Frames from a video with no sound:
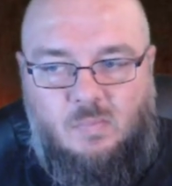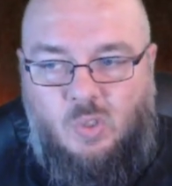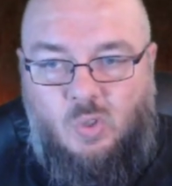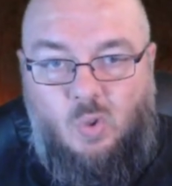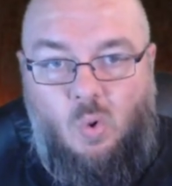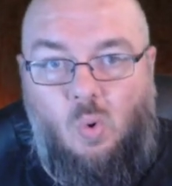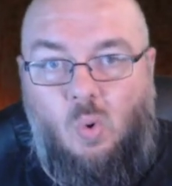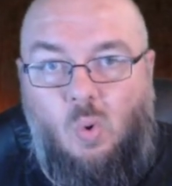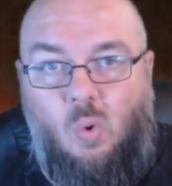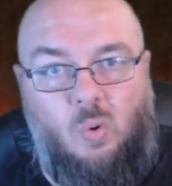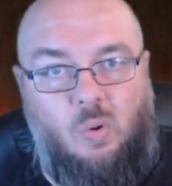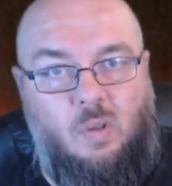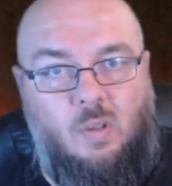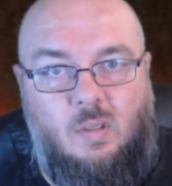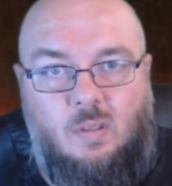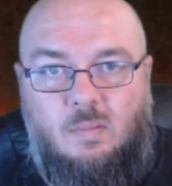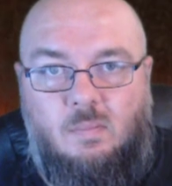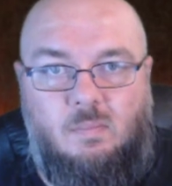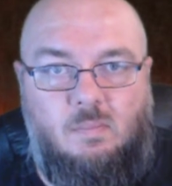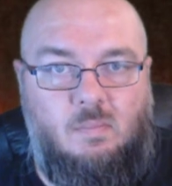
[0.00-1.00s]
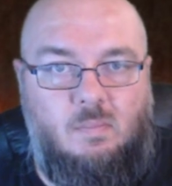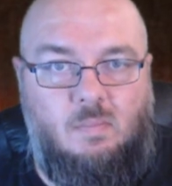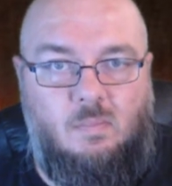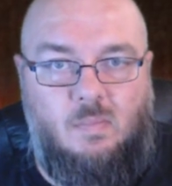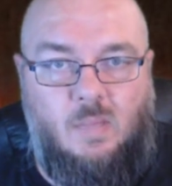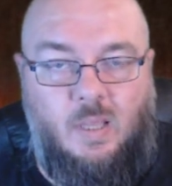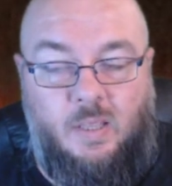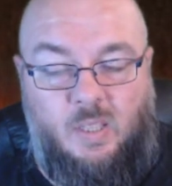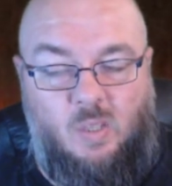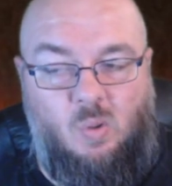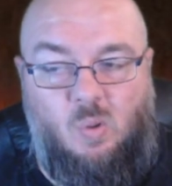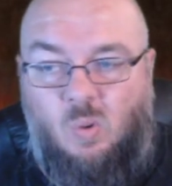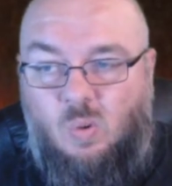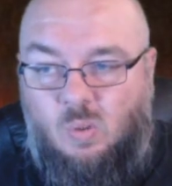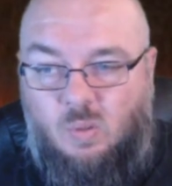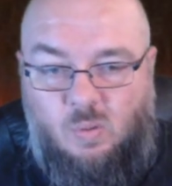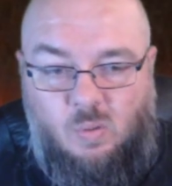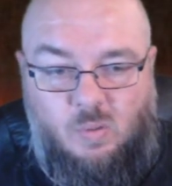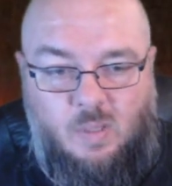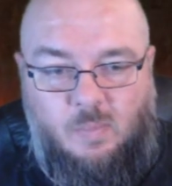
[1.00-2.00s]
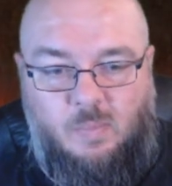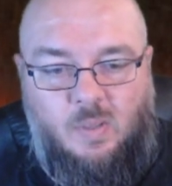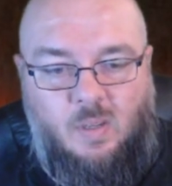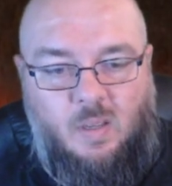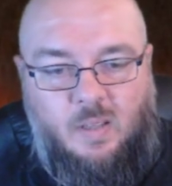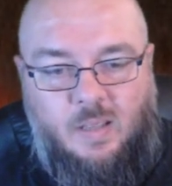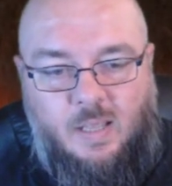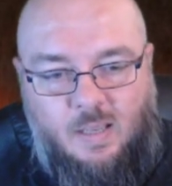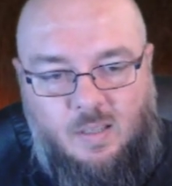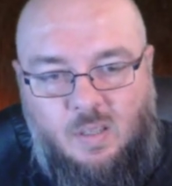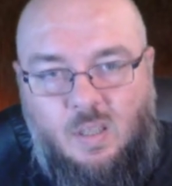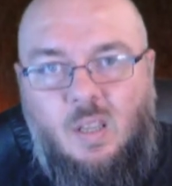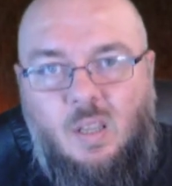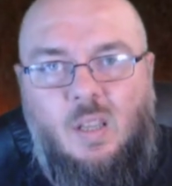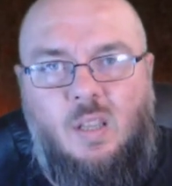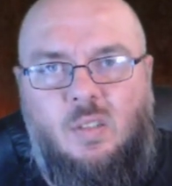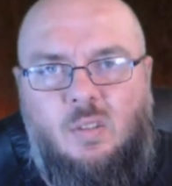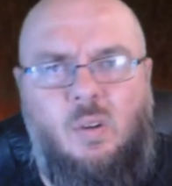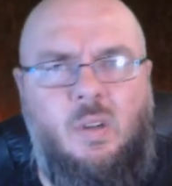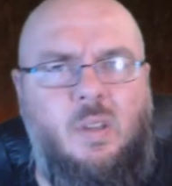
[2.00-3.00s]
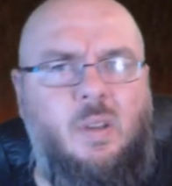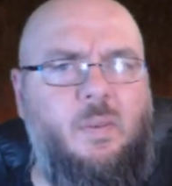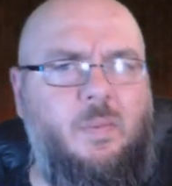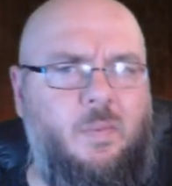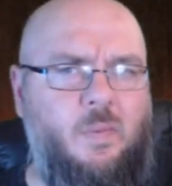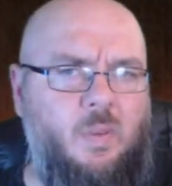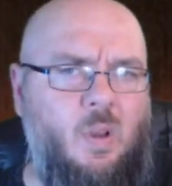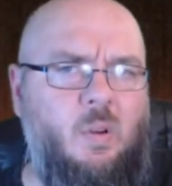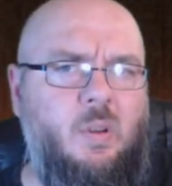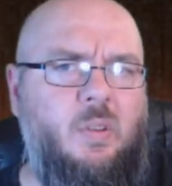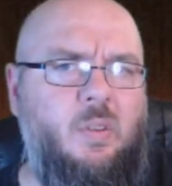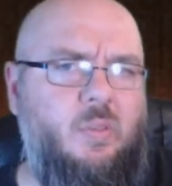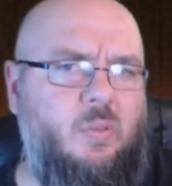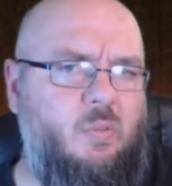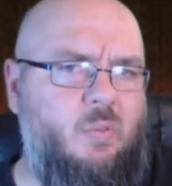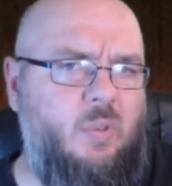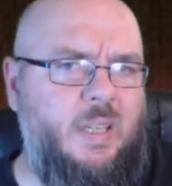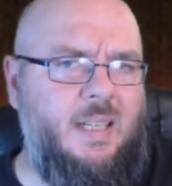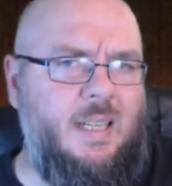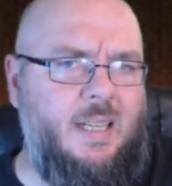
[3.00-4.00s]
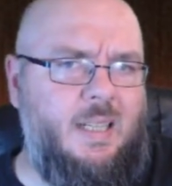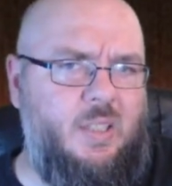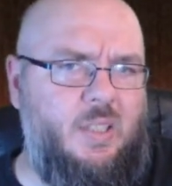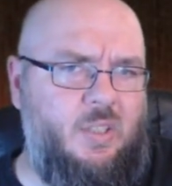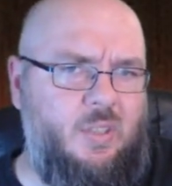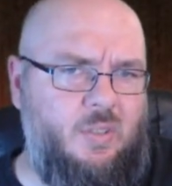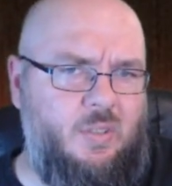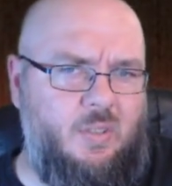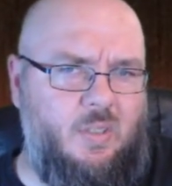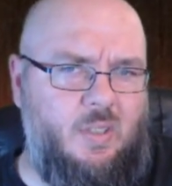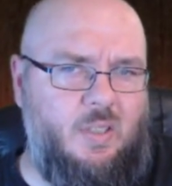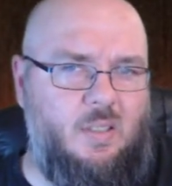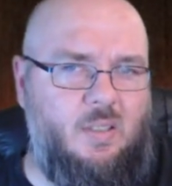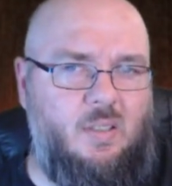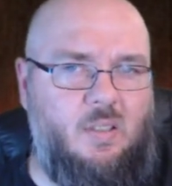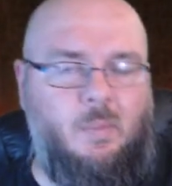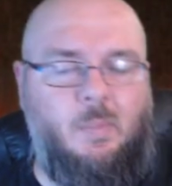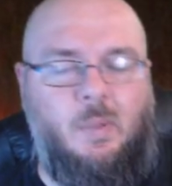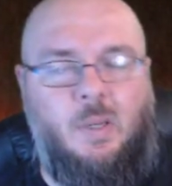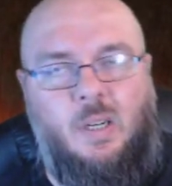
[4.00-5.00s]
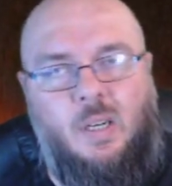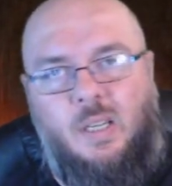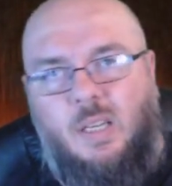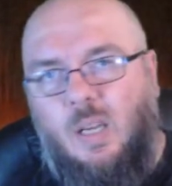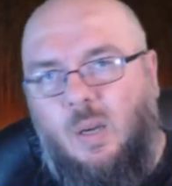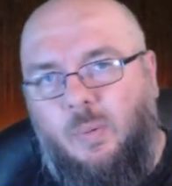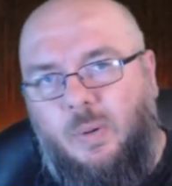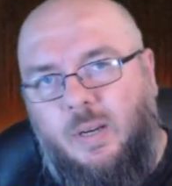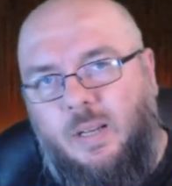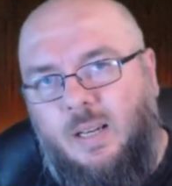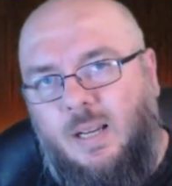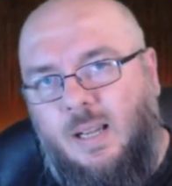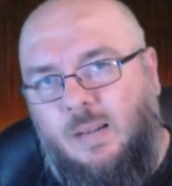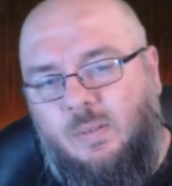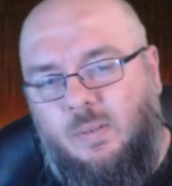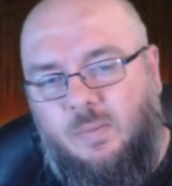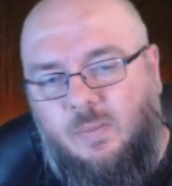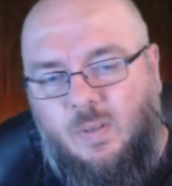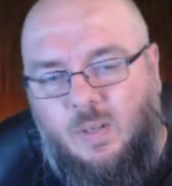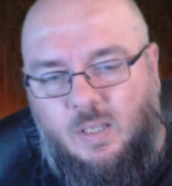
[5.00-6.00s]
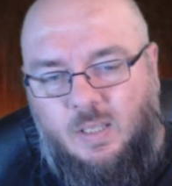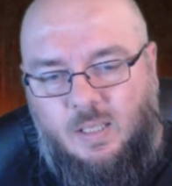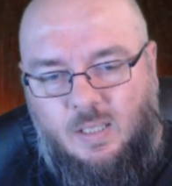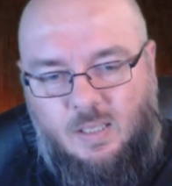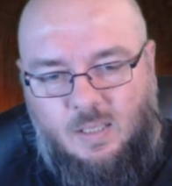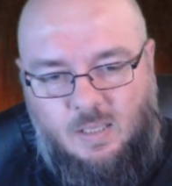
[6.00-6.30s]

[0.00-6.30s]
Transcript: Dawn and the Orcs or something like that so only a few, only three nations this time are going to go in and have a fight.